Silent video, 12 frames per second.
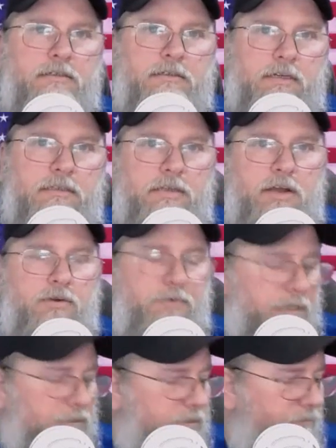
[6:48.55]
there's no
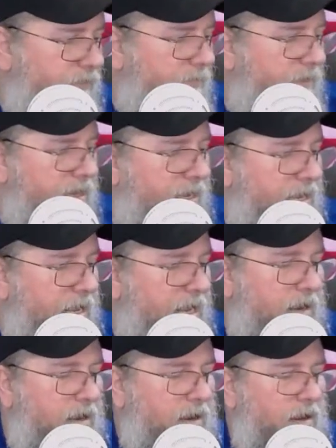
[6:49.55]
reason for me to get,
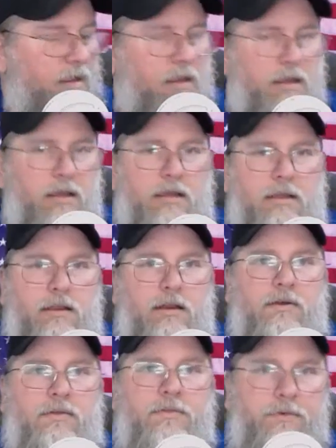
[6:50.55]
you
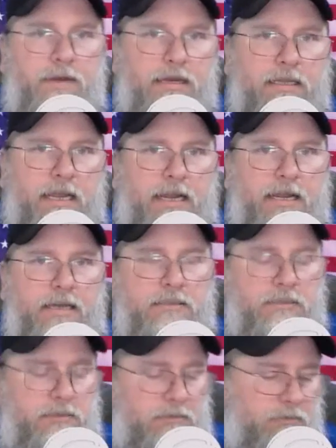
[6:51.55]
know, 3 layers,